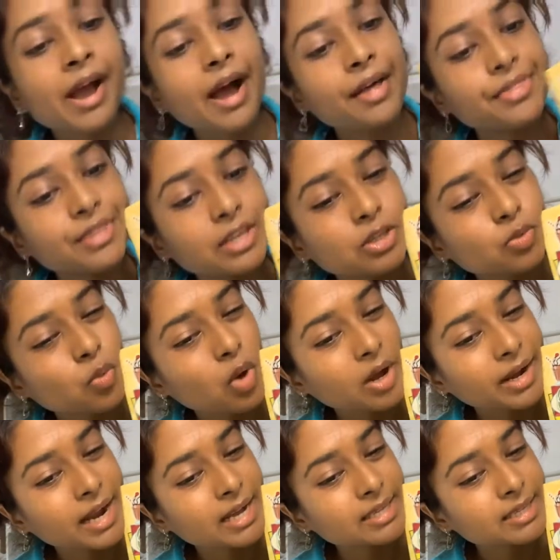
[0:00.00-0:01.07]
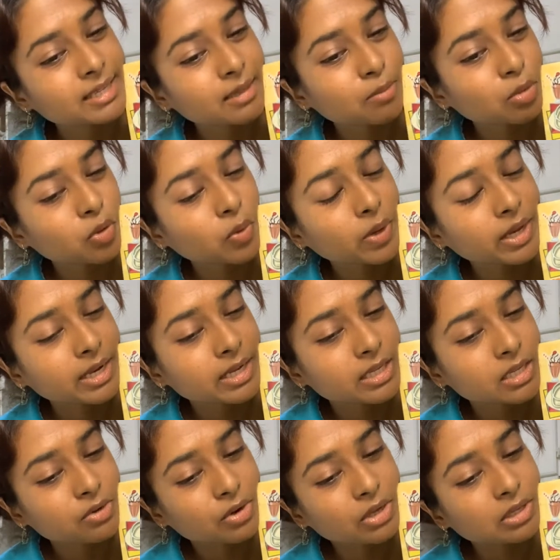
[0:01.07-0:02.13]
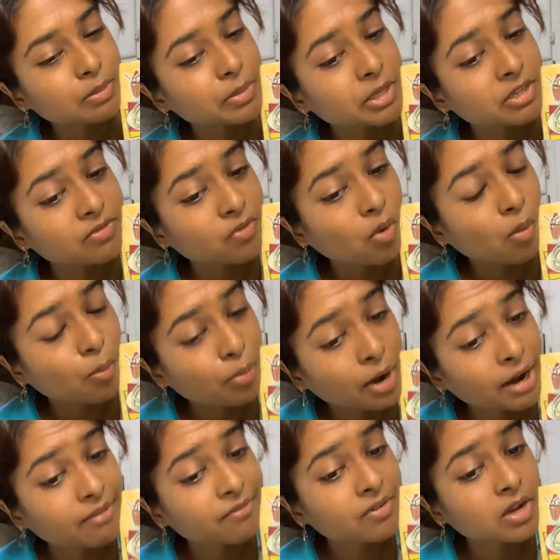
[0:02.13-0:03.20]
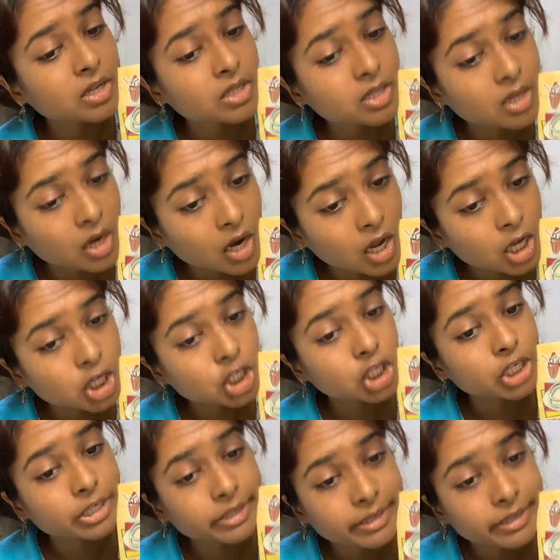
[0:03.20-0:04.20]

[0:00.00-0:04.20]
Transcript: And this one has simple, quick and easy recipes for breakfast, lunch,